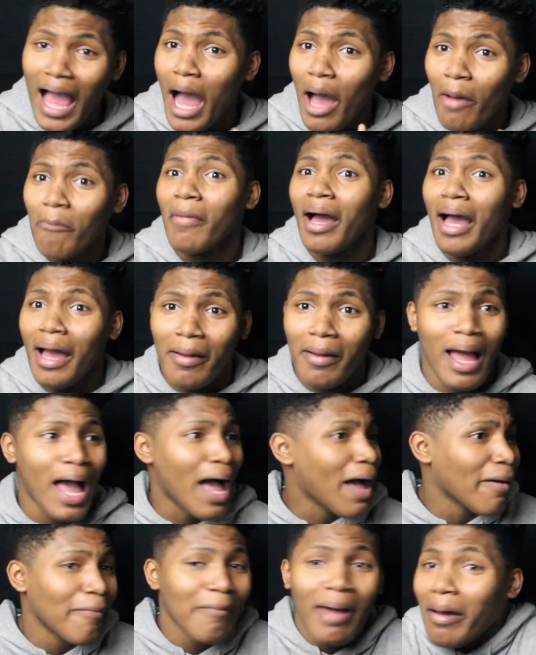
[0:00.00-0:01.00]
I'm
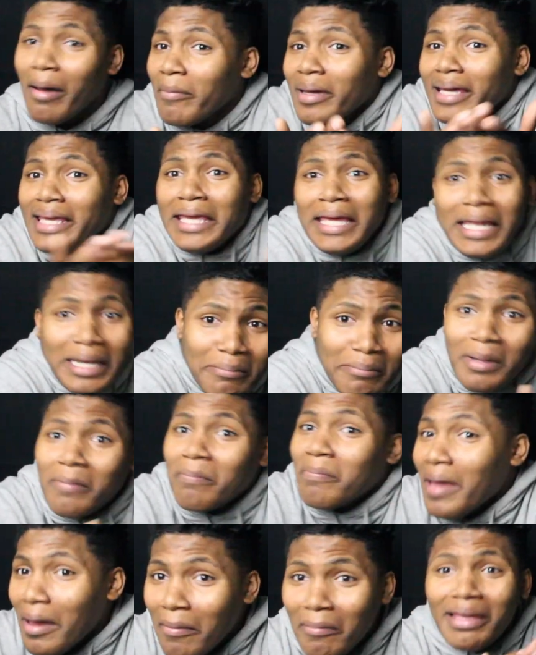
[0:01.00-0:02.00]
gonna get
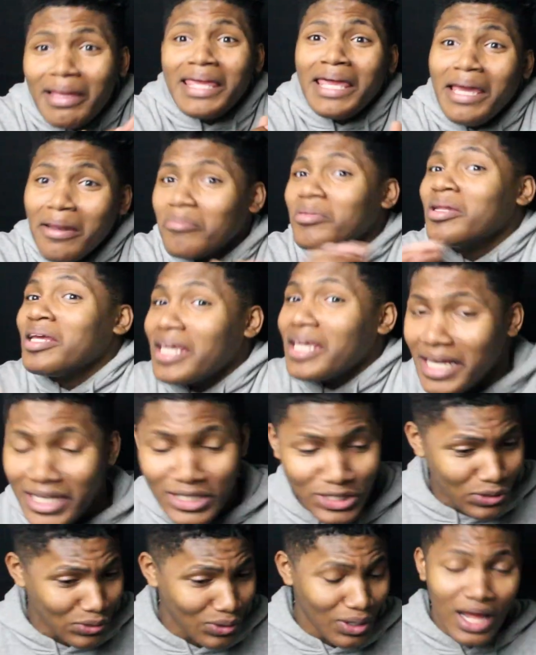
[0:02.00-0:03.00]
him to
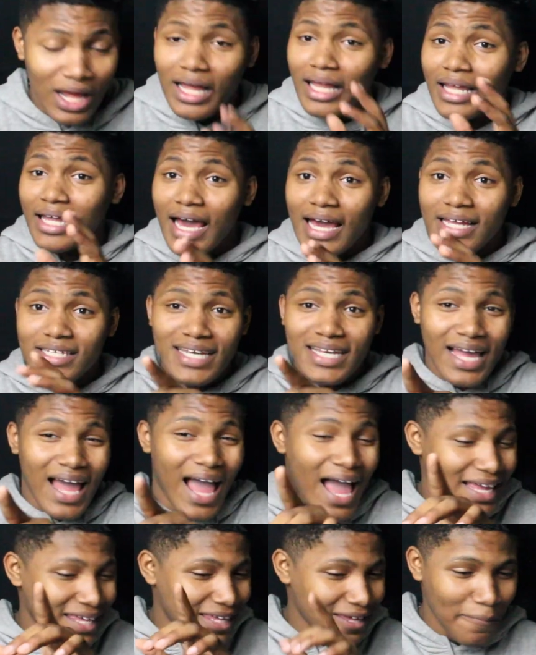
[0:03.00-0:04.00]
get you. Logic,
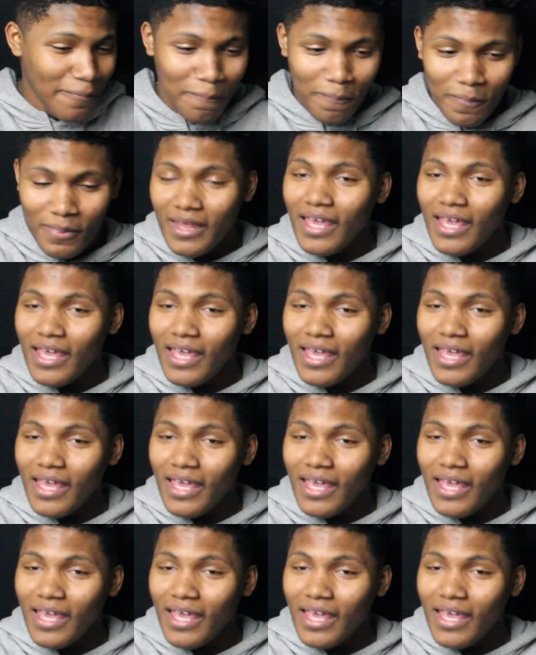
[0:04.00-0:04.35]
I get.